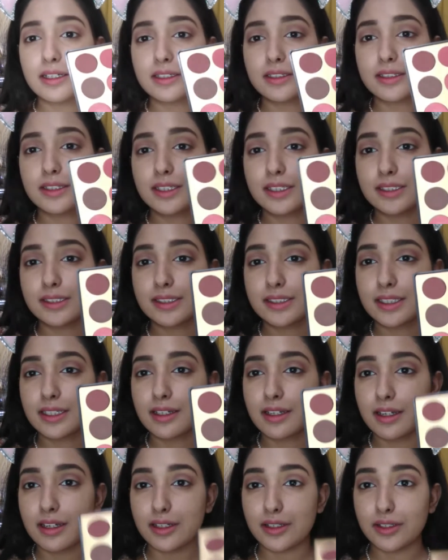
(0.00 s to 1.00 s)
this
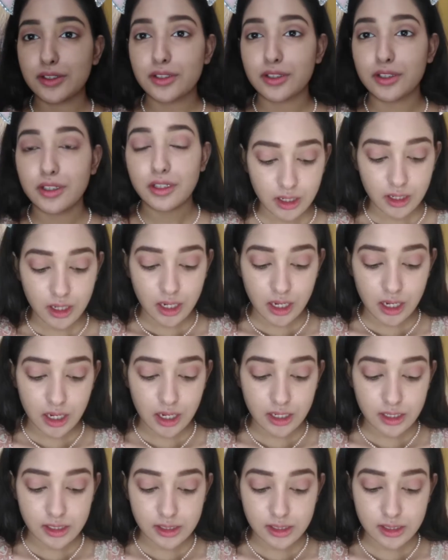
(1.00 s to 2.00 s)
glitter
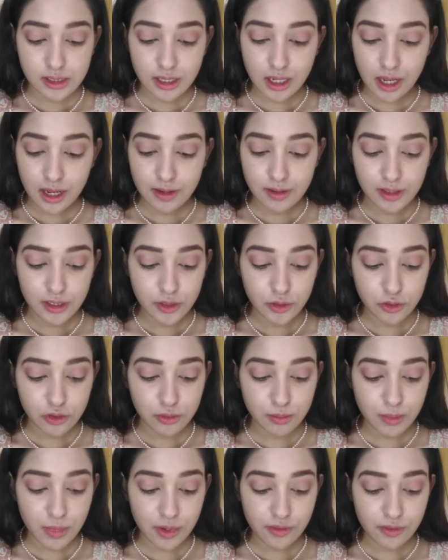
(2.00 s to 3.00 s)
and I'll use
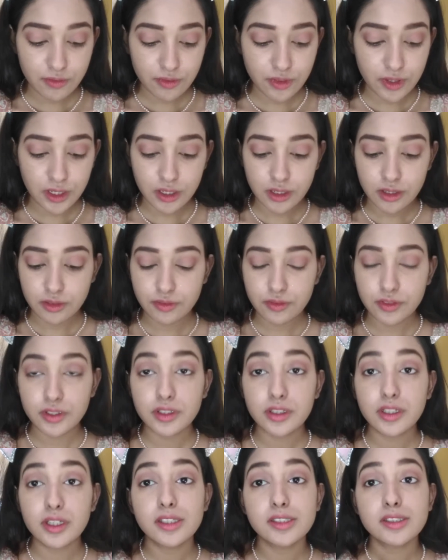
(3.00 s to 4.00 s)
my finger for
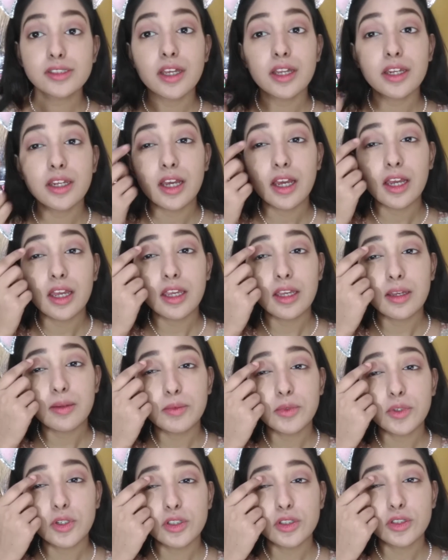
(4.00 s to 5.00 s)
this, and I am
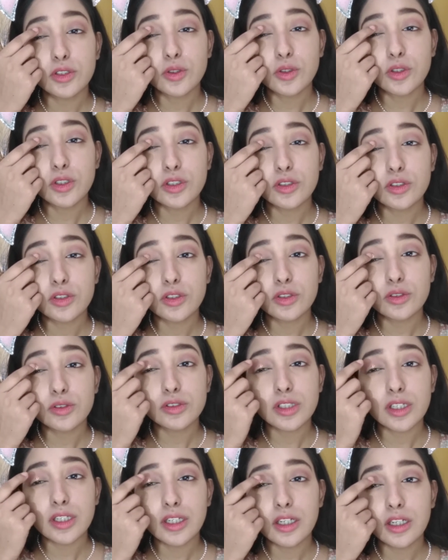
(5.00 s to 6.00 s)
not going to use
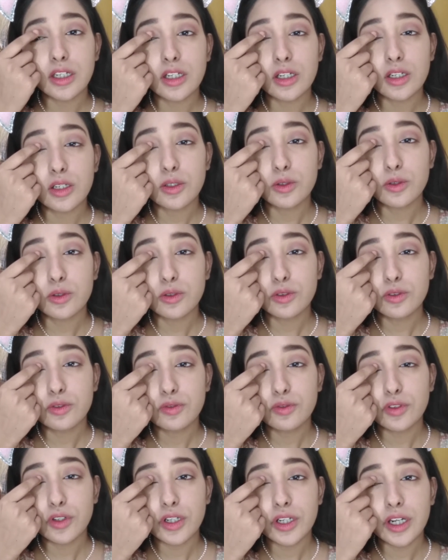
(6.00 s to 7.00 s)
any glue
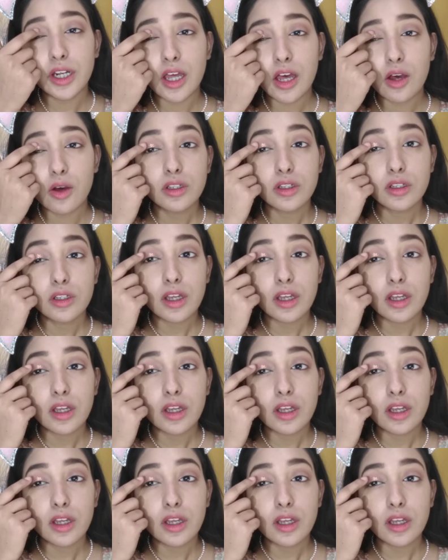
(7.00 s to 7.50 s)
for now,